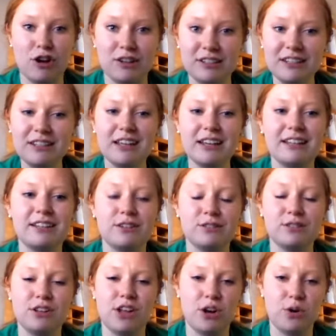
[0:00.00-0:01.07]
daunting, like
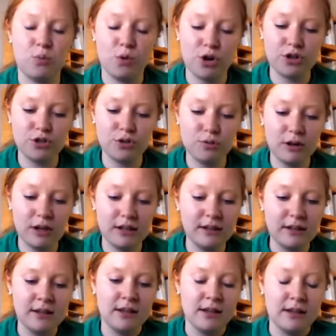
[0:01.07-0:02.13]
there's a lot of work to it.
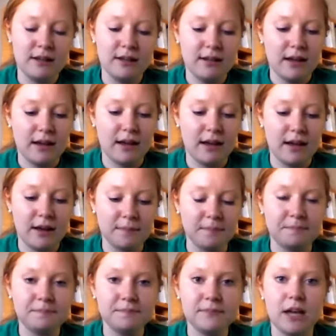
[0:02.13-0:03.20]

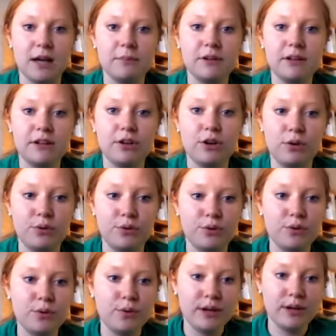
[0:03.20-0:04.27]
I'm going to go
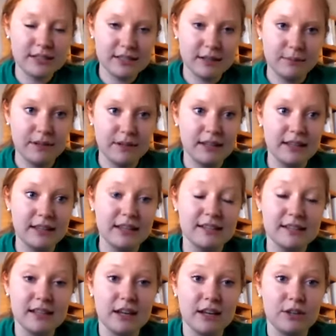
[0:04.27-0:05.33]
through quick some of the
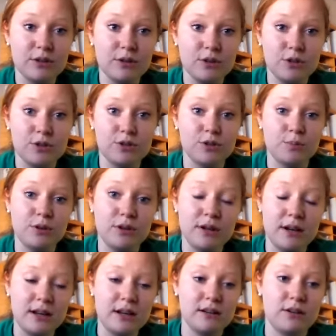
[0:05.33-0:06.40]
things that you should put
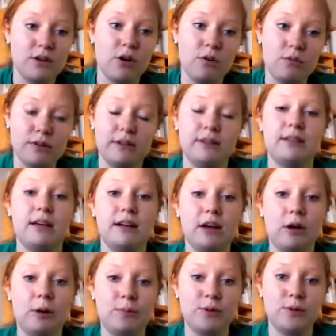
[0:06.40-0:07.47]
in it, and hopefully that'll
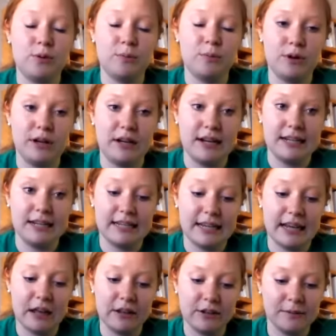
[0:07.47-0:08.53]
help you when putting it
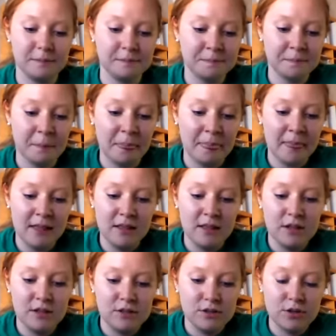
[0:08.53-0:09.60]
together.
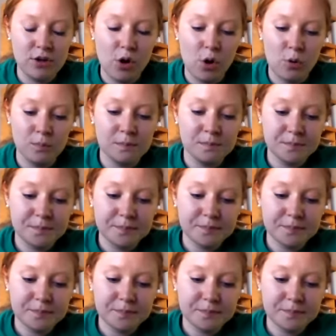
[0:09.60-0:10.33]
So